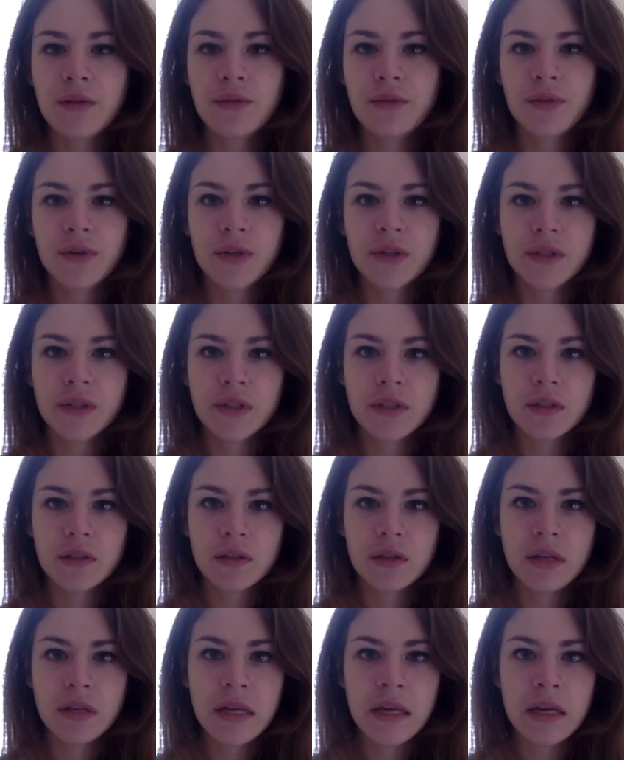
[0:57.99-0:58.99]
first
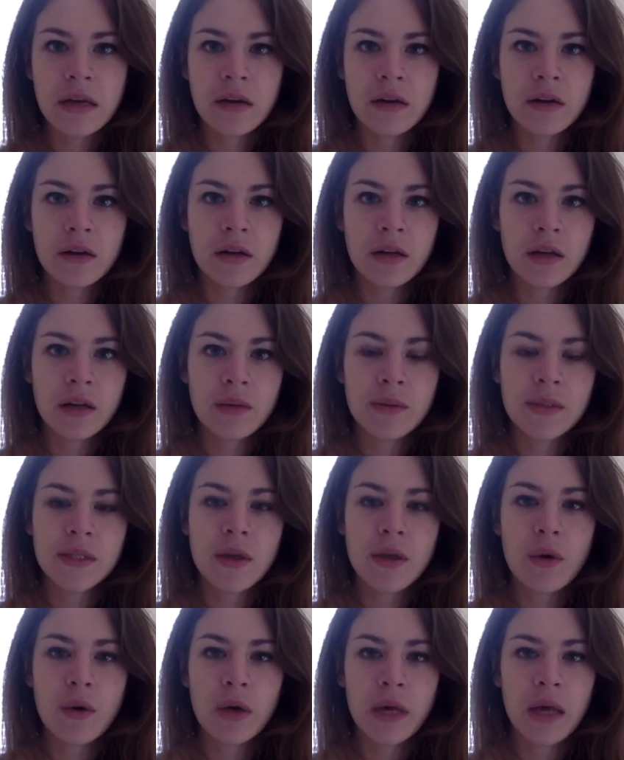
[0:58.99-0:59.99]
year it was
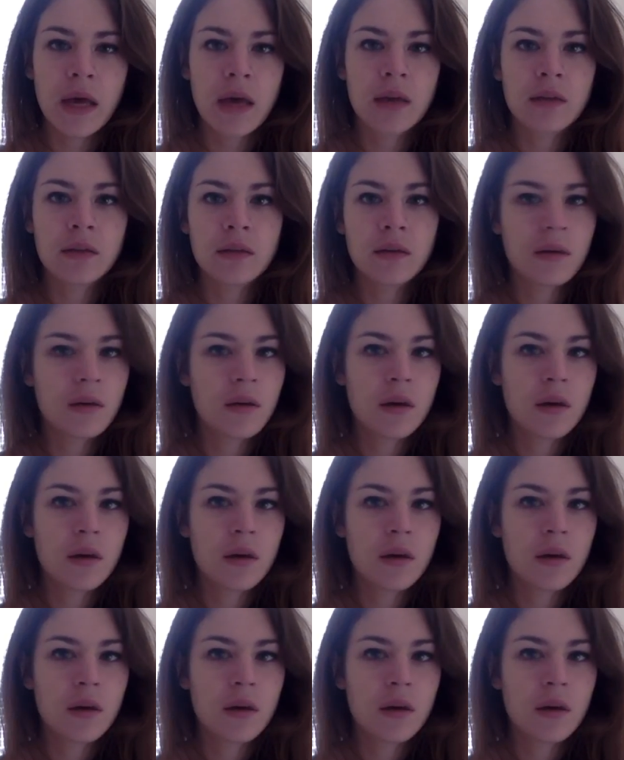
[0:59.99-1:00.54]
going on,